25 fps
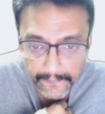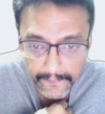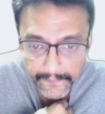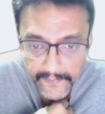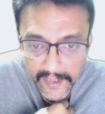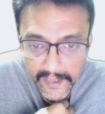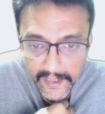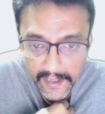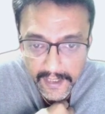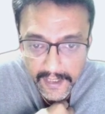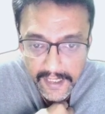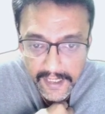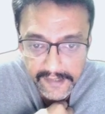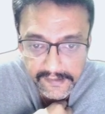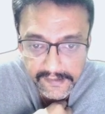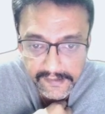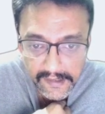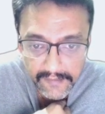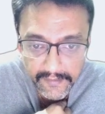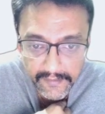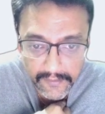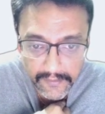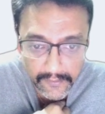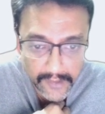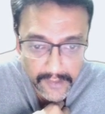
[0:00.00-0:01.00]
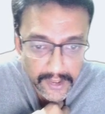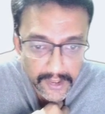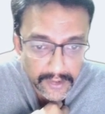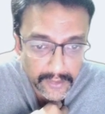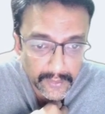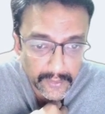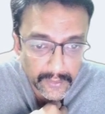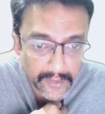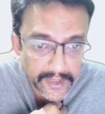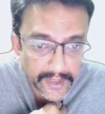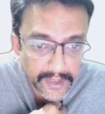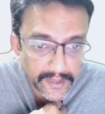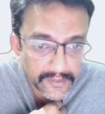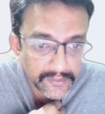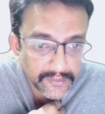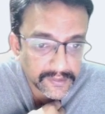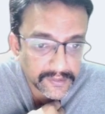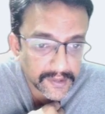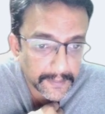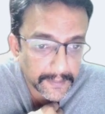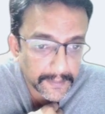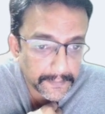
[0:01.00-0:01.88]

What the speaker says: Lastly, we want to reduce some